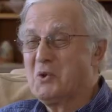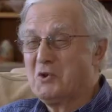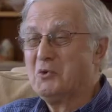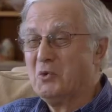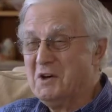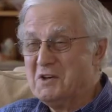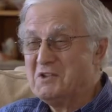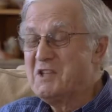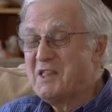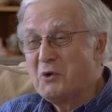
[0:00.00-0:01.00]
were good
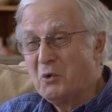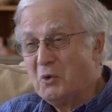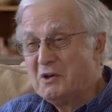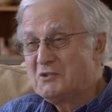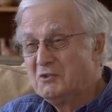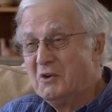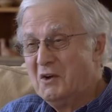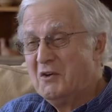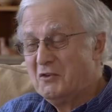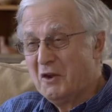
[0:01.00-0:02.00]
words, and they were words
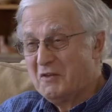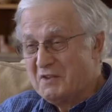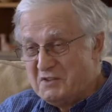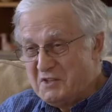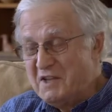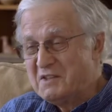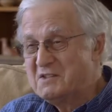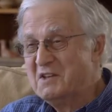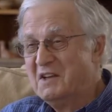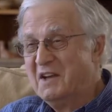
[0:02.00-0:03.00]
full of
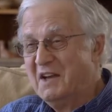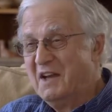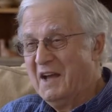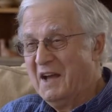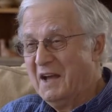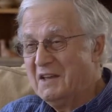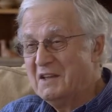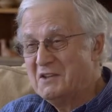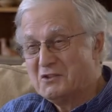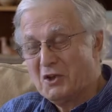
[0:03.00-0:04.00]
intent. And
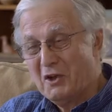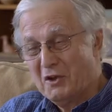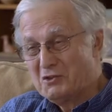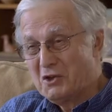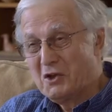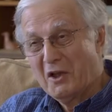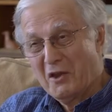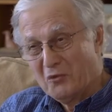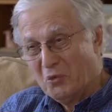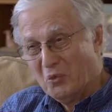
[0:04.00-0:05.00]
it took a
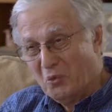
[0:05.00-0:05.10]
lot of